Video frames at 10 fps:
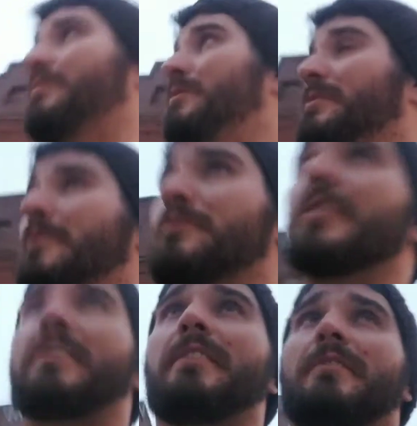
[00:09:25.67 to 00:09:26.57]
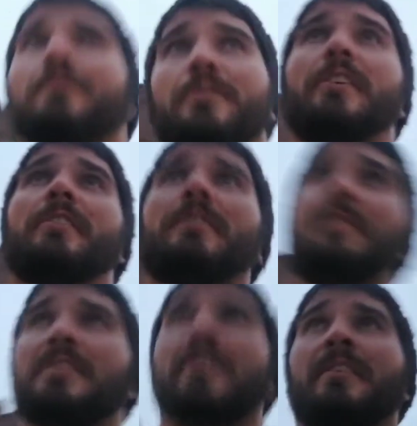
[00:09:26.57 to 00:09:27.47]
rule: no drinking, no
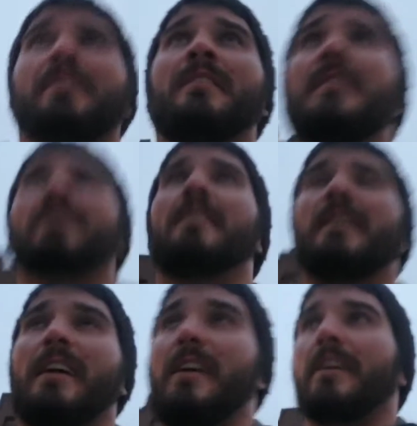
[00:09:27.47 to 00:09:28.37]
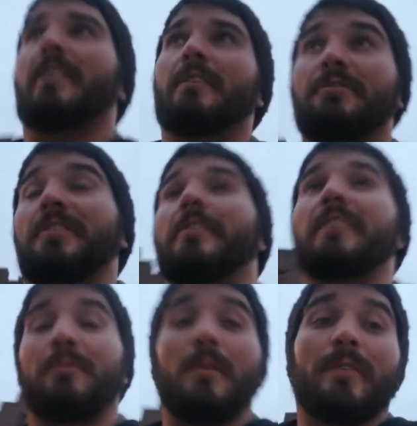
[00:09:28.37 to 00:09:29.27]
drugs, and no
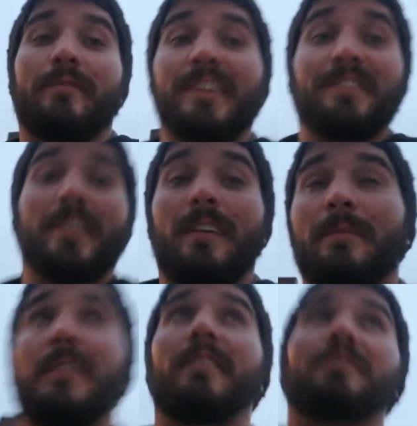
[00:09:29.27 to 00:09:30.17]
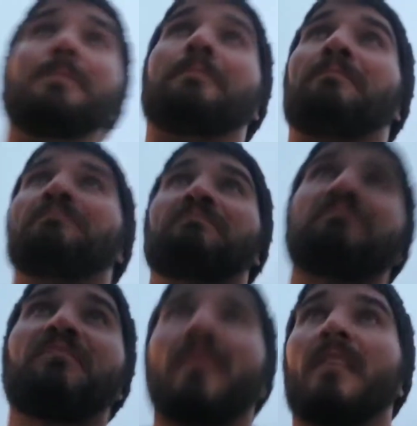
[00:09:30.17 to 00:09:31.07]
cigarettes while we're investigating, because
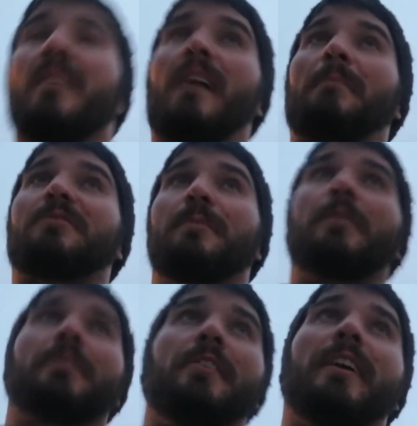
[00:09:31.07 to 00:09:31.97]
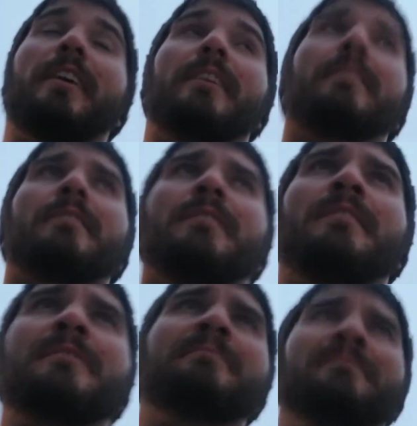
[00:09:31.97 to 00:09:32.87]
I'm a smoker and
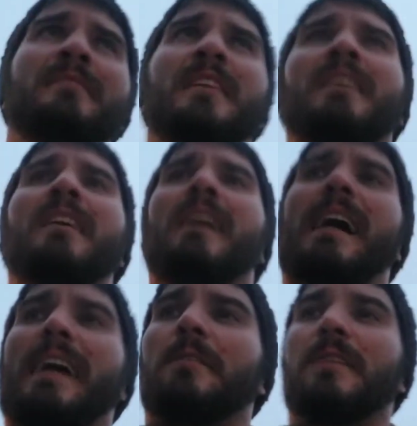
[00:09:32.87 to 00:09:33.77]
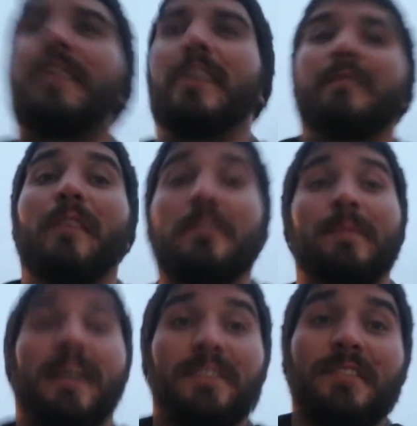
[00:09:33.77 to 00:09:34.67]
I don't like getting false
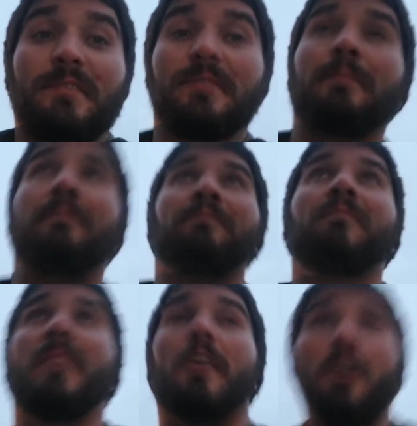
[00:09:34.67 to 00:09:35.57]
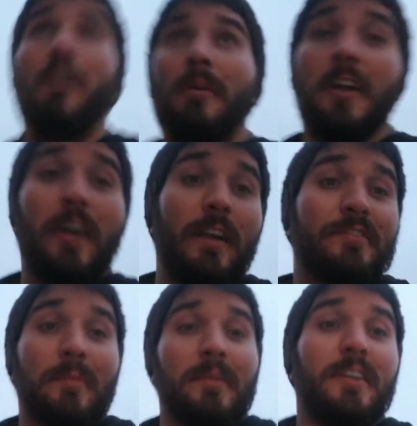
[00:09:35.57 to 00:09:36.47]
positives. Like, oh my God,
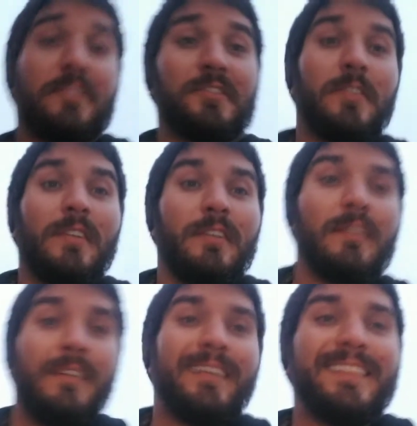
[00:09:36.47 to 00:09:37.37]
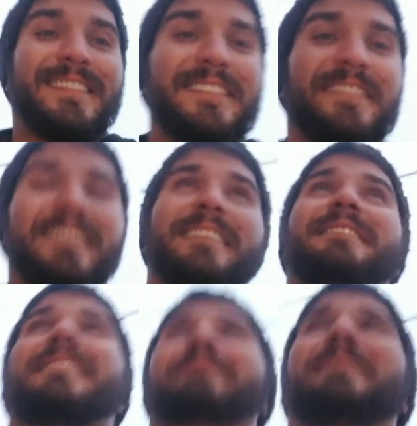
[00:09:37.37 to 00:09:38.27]
it's a mist! And it turns out it's
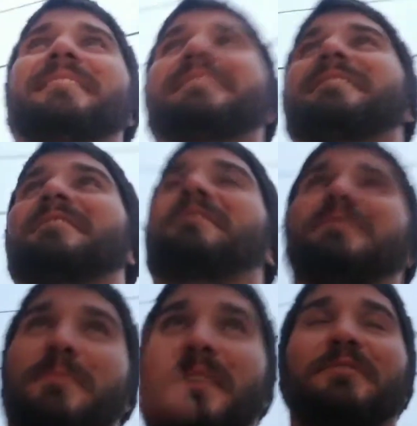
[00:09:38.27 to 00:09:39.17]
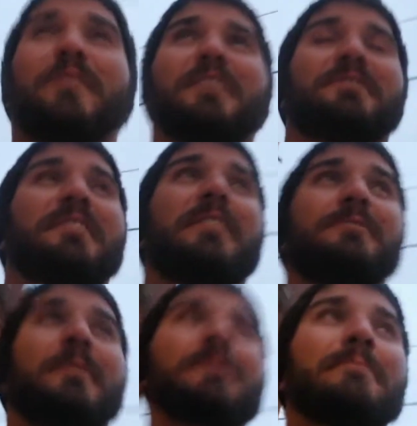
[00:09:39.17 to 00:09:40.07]
not a mist, it's just somebody's fucking cigarette
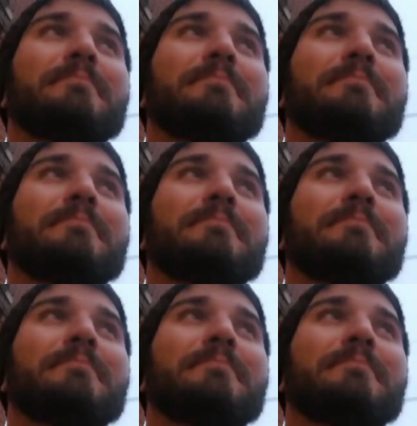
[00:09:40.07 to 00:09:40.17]
smoke.